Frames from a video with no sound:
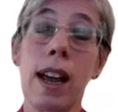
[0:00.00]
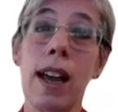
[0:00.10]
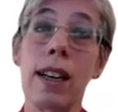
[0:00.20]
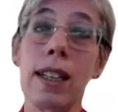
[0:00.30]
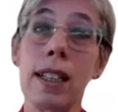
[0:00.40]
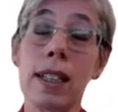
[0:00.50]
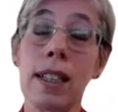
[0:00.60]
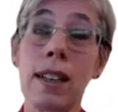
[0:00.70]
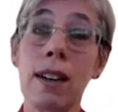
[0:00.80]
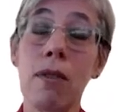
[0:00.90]
And
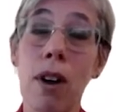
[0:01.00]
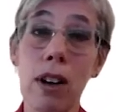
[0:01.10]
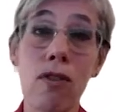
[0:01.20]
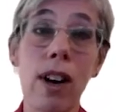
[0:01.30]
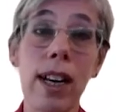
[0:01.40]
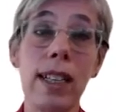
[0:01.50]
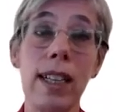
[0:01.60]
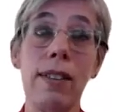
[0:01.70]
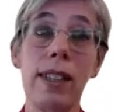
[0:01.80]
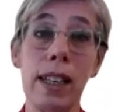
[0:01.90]
quite
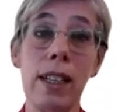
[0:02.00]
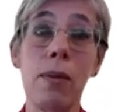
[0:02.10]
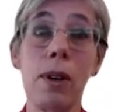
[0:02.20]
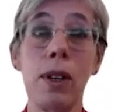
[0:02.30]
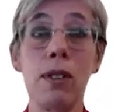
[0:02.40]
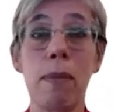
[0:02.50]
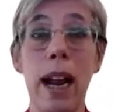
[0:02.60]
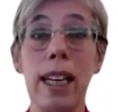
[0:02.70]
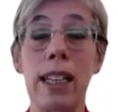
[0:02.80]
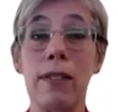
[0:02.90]
rightly, within the world of
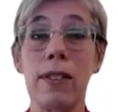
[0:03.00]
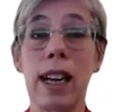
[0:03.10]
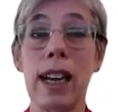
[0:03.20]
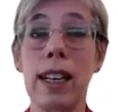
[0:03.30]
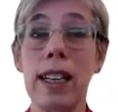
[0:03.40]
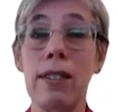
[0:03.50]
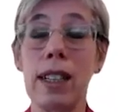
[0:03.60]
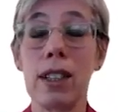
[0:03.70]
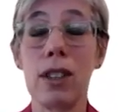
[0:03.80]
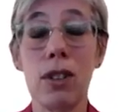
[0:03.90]
palliative care, there
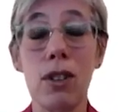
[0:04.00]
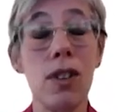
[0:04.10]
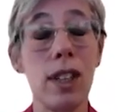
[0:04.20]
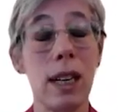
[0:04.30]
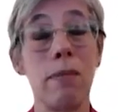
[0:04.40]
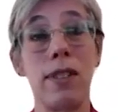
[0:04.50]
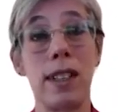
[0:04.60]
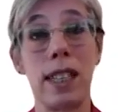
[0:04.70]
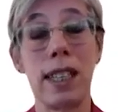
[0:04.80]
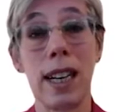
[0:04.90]
is a huge
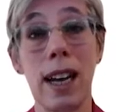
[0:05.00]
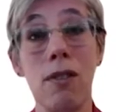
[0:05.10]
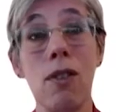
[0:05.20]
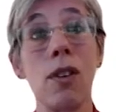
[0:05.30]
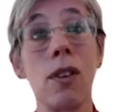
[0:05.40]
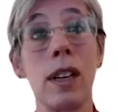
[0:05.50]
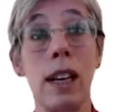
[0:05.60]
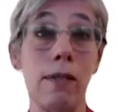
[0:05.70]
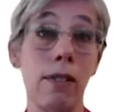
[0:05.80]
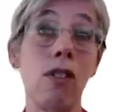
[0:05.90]
emphasis now on
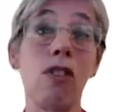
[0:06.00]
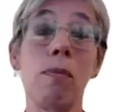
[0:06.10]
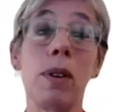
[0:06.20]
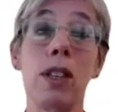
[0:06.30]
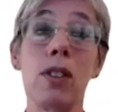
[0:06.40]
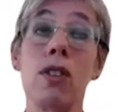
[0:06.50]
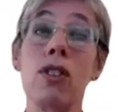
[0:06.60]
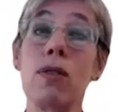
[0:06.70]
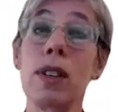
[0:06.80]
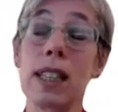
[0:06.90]
involvement, on
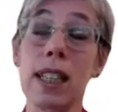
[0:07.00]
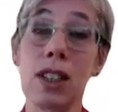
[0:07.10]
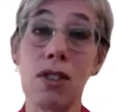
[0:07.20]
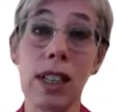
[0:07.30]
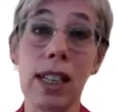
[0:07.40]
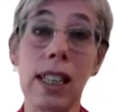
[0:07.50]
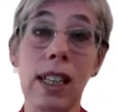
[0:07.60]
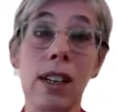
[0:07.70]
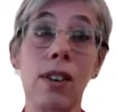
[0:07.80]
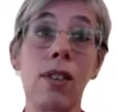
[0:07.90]
doing things
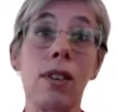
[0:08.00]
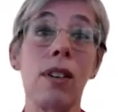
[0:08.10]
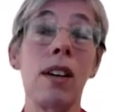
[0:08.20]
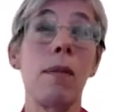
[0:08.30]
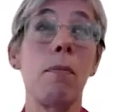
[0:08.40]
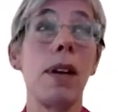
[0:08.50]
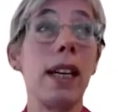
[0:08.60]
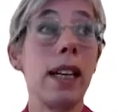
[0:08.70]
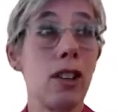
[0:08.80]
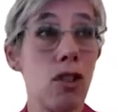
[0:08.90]
together, on
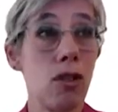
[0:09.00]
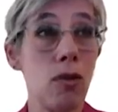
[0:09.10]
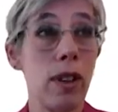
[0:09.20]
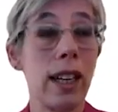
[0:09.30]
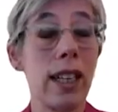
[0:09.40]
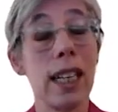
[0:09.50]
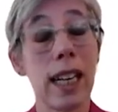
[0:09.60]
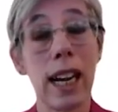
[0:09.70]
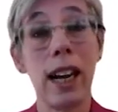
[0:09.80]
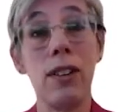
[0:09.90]
making sure that the
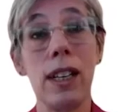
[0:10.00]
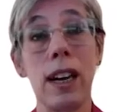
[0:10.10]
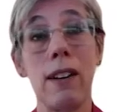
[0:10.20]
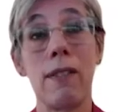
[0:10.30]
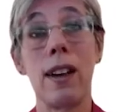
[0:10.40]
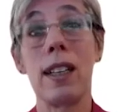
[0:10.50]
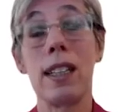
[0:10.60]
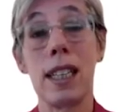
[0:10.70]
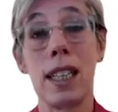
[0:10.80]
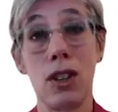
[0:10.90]
care you give and the
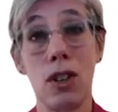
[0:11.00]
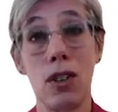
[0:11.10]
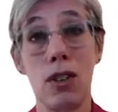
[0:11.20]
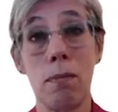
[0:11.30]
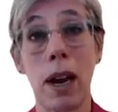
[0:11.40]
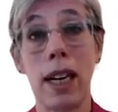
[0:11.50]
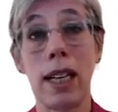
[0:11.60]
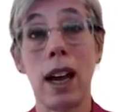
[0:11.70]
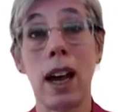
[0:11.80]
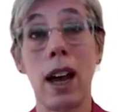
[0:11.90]
decisions you
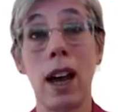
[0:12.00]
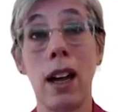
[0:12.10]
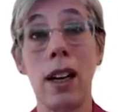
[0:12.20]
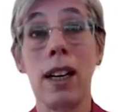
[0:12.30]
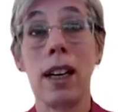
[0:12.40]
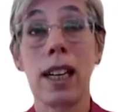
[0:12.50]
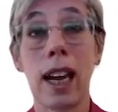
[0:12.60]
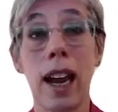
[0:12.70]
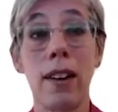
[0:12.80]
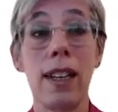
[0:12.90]
make are
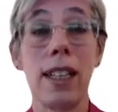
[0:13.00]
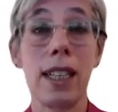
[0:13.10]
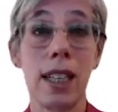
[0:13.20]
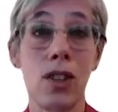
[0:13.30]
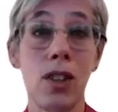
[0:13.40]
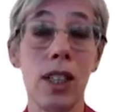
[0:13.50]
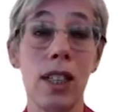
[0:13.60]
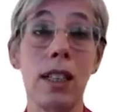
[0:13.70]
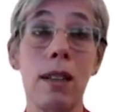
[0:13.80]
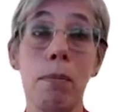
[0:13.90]
care and decisions
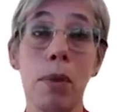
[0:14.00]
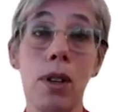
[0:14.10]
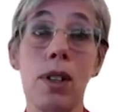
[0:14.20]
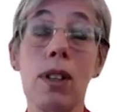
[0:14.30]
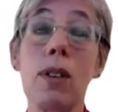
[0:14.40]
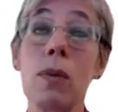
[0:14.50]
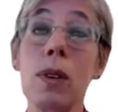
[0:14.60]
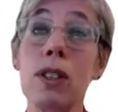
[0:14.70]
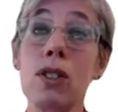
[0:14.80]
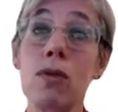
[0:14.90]
that the person
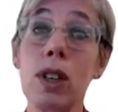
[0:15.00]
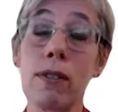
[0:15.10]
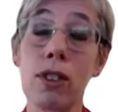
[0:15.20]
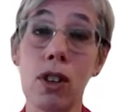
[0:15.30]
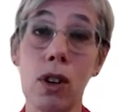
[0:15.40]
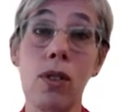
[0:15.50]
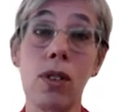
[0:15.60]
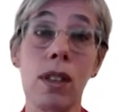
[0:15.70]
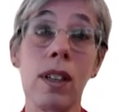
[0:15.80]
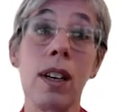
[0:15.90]
would have
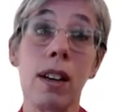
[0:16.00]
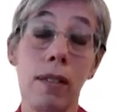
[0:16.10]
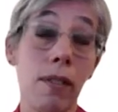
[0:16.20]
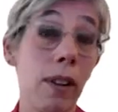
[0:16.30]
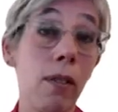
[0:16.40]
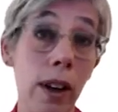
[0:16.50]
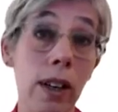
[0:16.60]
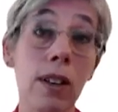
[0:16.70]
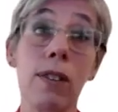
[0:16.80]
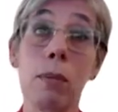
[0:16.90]
chosen and will
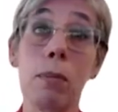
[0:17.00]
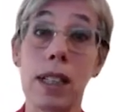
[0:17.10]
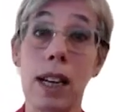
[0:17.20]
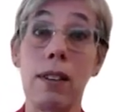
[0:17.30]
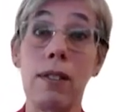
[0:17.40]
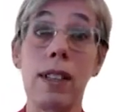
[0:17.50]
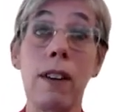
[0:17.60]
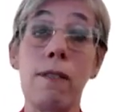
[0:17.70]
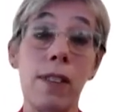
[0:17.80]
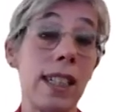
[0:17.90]
want for themselves,
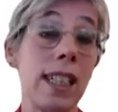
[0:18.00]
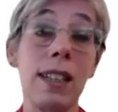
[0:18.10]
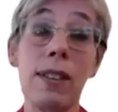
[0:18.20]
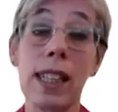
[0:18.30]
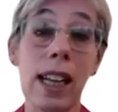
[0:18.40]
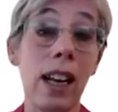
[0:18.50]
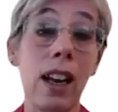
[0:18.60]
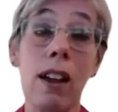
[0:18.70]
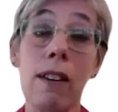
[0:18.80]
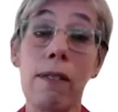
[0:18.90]
that fits with their
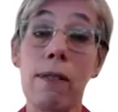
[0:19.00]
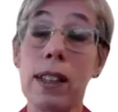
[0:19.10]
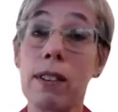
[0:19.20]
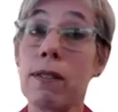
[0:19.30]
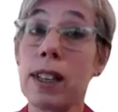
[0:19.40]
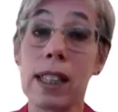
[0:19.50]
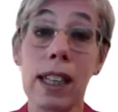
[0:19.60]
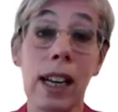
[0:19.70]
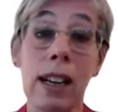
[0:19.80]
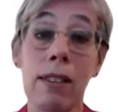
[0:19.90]
life, with
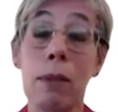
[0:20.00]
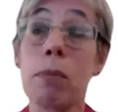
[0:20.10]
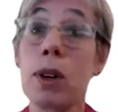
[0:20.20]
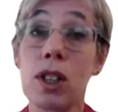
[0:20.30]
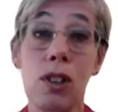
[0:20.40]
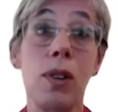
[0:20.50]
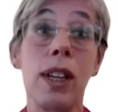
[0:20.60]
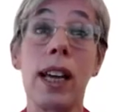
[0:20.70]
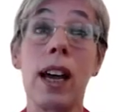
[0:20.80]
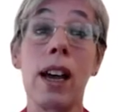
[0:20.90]
the person who
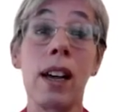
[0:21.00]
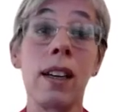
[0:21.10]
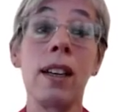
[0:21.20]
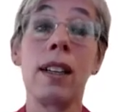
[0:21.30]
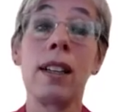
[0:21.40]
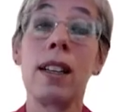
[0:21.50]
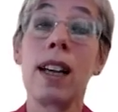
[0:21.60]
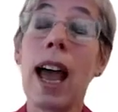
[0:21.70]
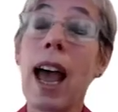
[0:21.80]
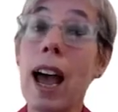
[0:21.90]
they are.
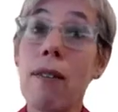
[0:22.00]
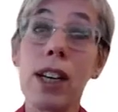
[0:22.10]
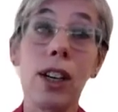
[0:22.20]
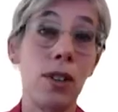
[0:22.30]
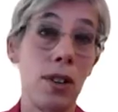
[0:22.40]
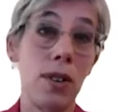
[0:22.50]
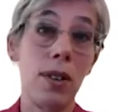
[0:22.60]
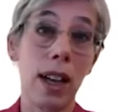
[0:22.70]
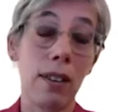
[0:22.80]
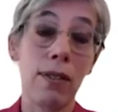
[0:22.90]
How are you going to do
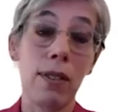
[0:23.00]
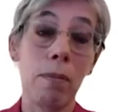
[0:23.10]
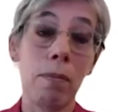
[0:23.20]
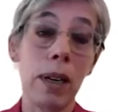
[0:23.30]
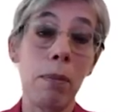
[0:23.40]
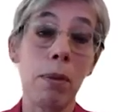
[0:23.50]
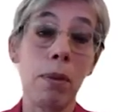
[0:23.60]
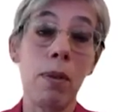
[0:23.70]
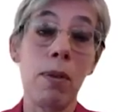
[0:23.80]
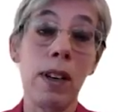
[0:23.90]
that for
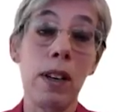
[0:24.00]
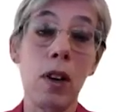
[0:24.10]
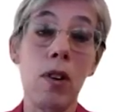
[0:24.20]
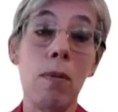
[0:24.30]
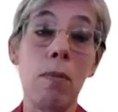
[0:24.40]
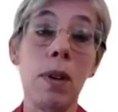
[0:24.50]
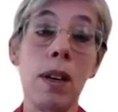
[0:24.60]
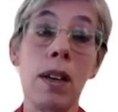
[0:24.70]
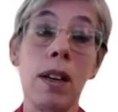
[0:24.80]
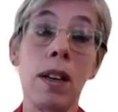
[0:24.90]
people with whom
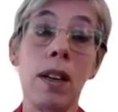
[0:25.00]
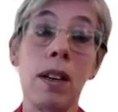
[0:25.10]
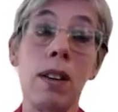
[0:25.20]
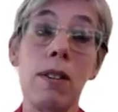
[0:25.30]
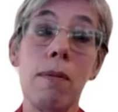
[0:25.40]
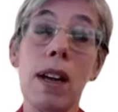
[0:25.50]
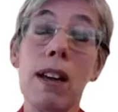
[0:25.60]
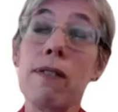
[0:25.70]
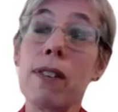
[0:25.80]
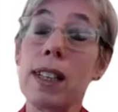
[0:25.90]
you
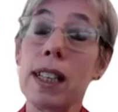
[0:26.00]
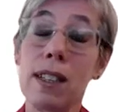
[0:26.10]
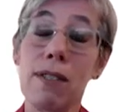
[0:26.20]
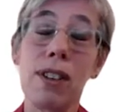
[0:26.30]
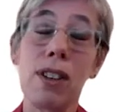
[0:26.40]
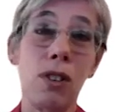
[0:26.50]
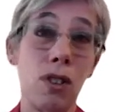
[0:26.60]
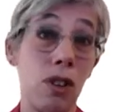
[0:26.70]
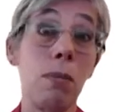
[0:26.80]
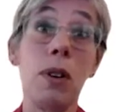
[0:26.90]
may find it difficult
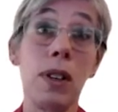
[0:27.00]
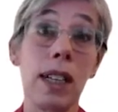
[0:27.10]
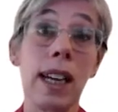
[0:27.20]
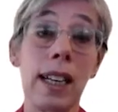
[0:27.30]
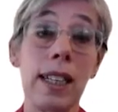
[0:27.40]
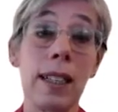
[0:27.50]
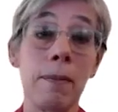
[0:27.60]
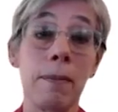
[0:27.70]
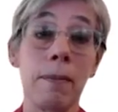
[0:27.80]
to communicate?